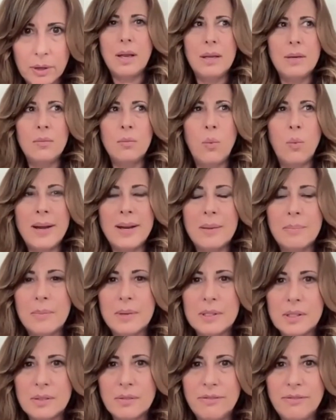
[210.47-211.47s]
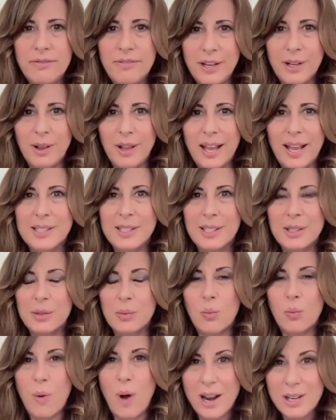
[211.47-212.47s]
and what it must feel as it's
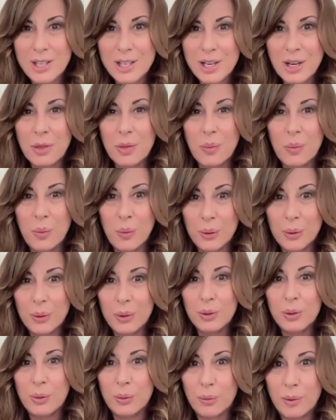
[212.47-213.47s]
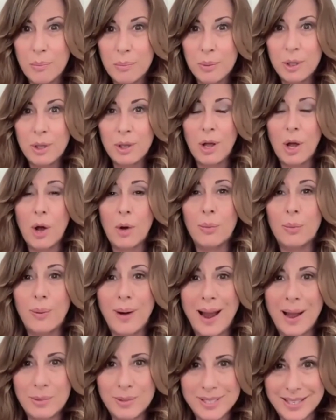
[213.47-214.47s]
watching the world crumble
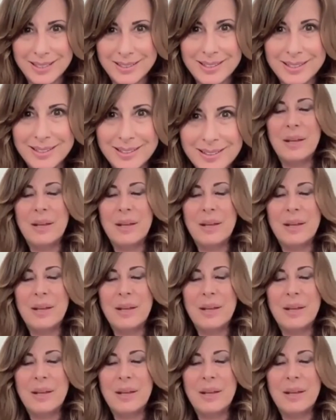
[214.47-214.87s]
around it.